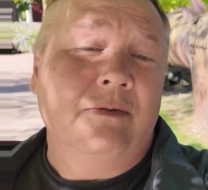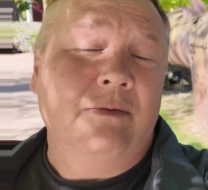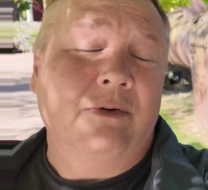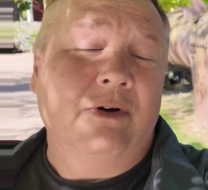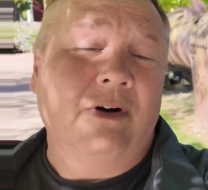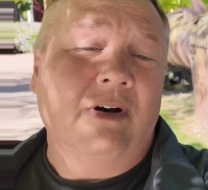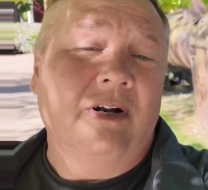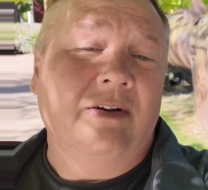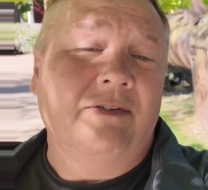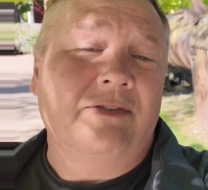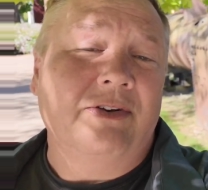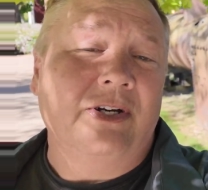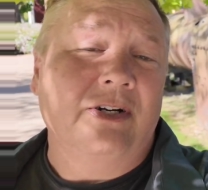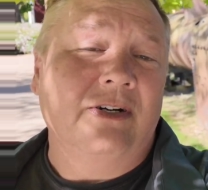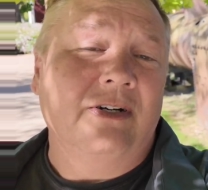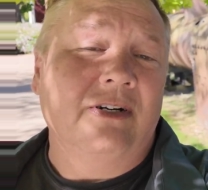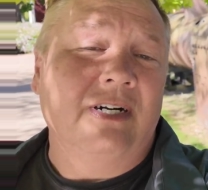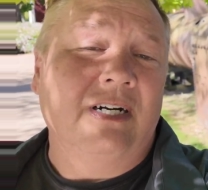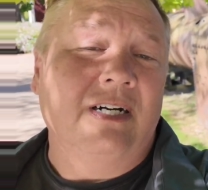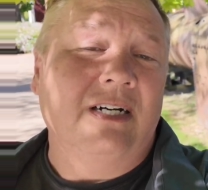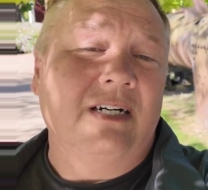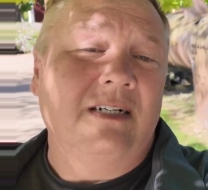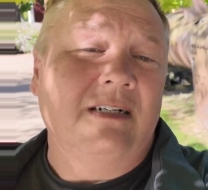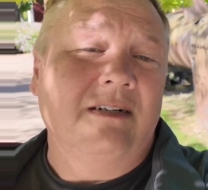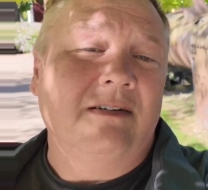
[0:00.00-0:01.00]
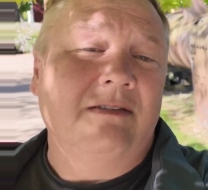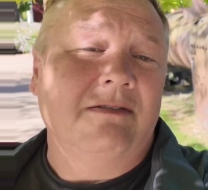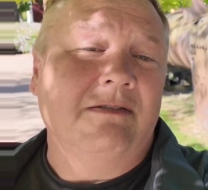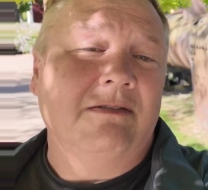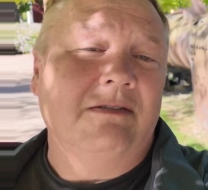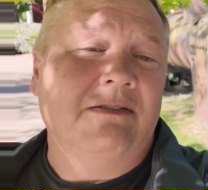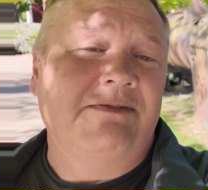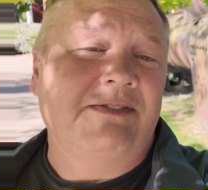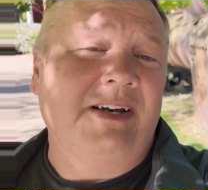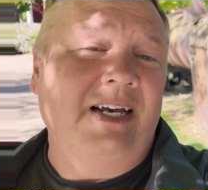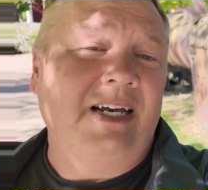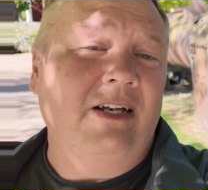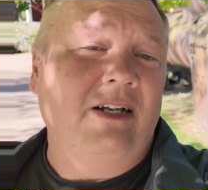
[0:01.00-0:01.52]
where all of your
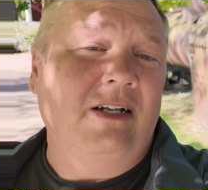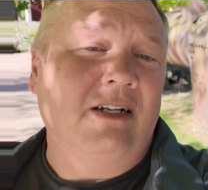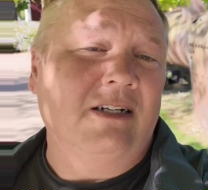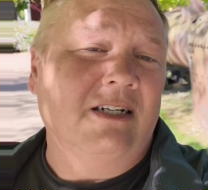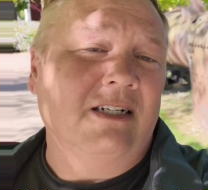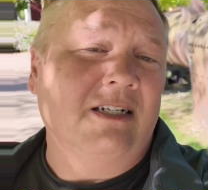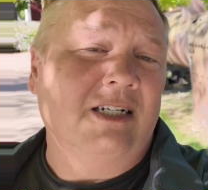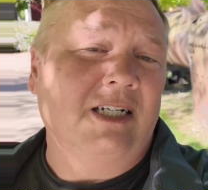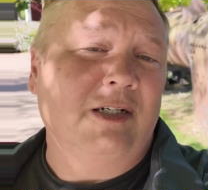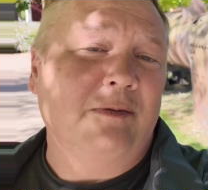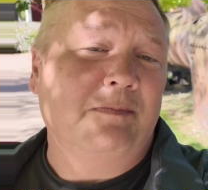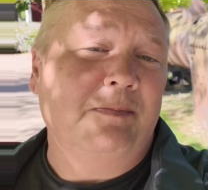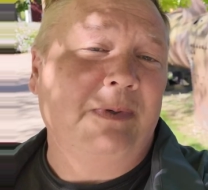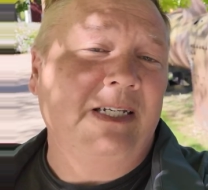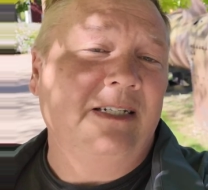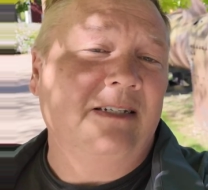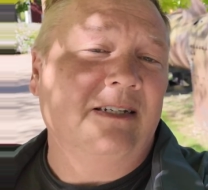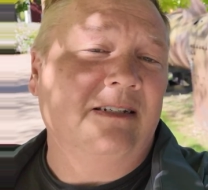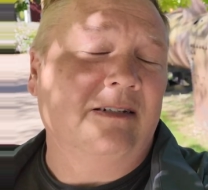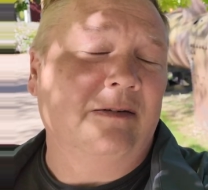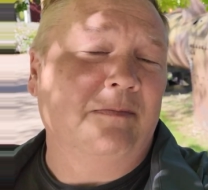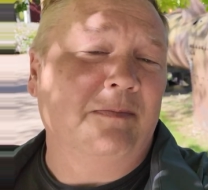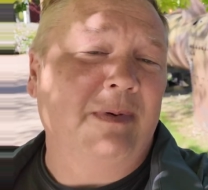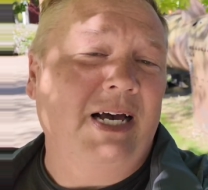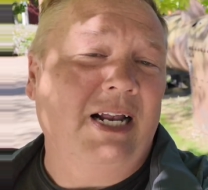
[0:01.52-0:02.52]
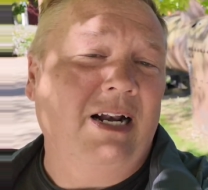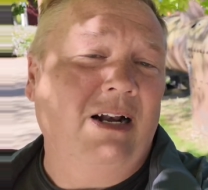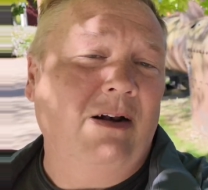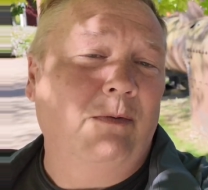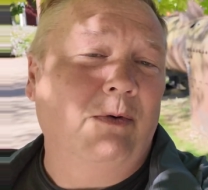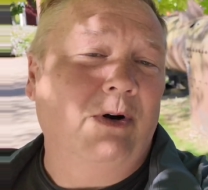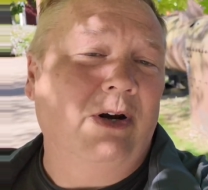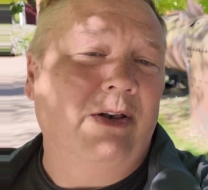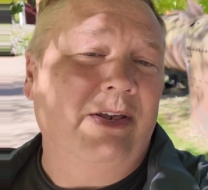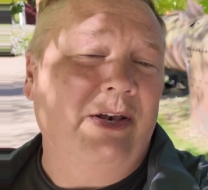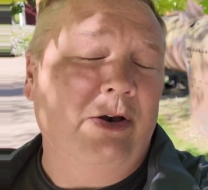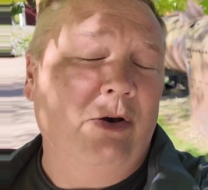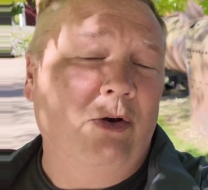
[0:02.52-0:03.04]
failed pieces of metal,
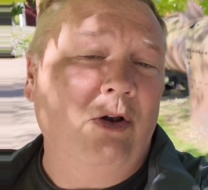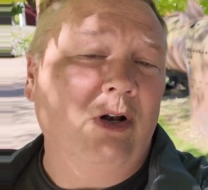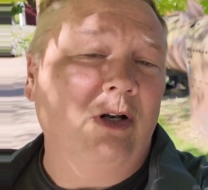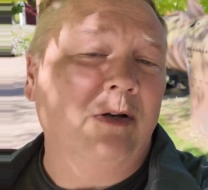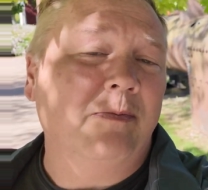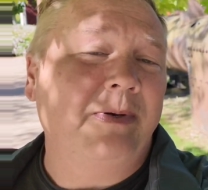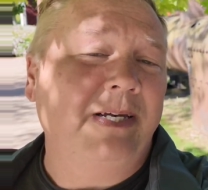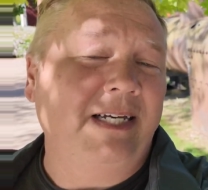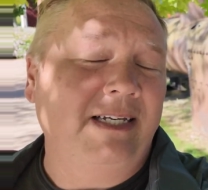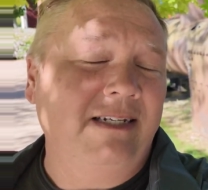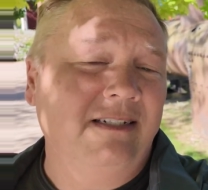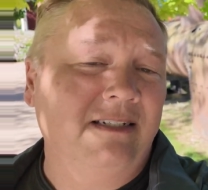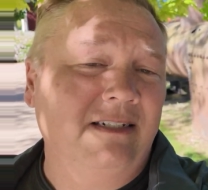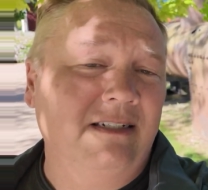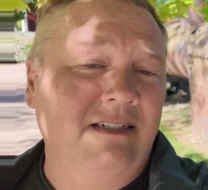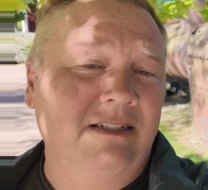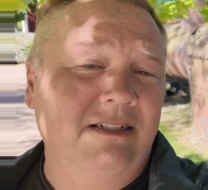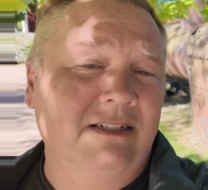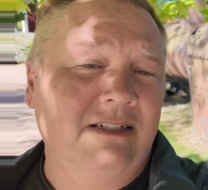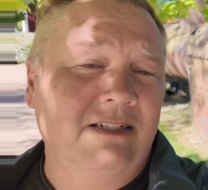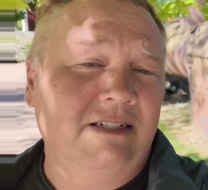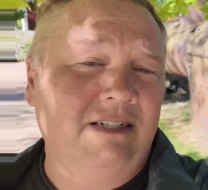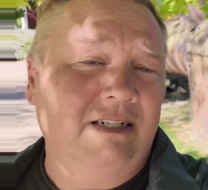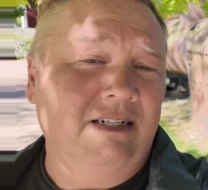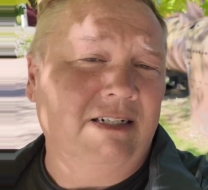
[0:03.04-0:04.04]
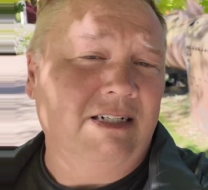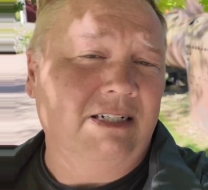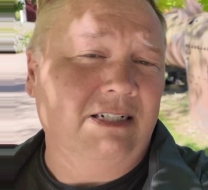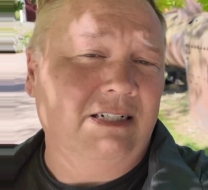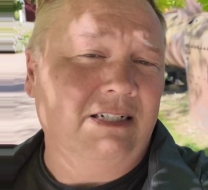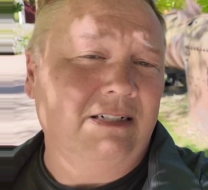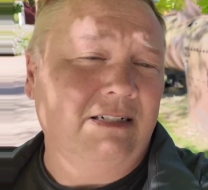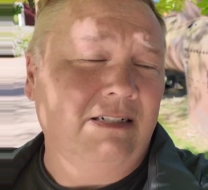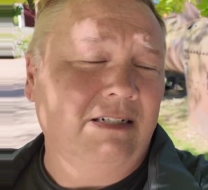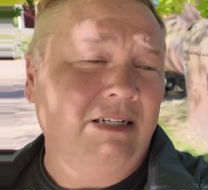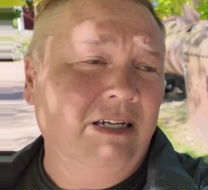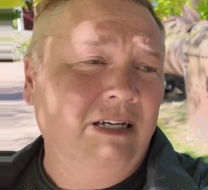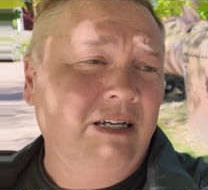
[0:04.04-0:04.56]
where the old pieces
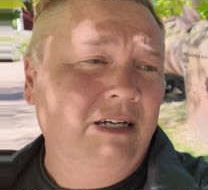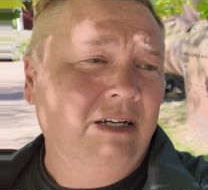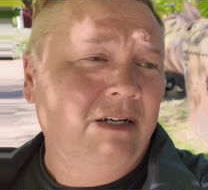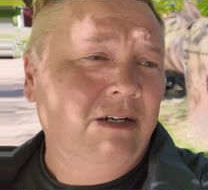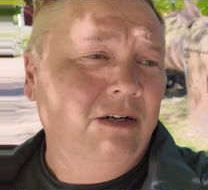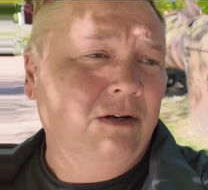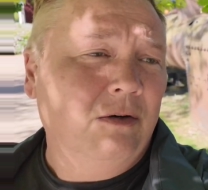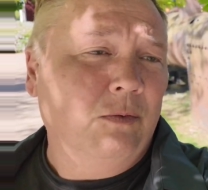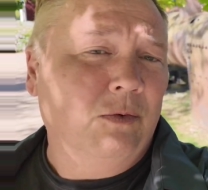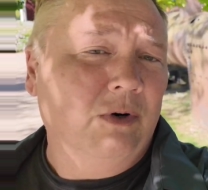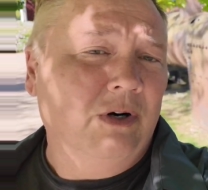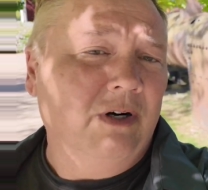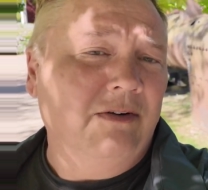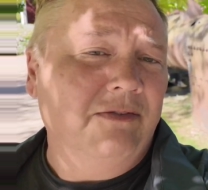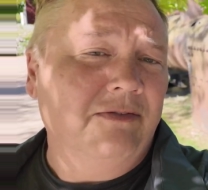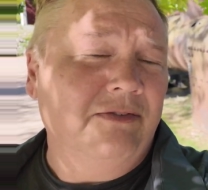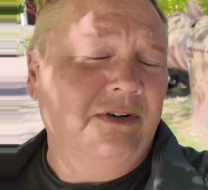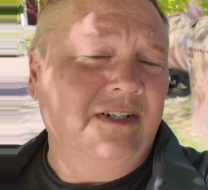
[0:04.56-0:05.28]
were.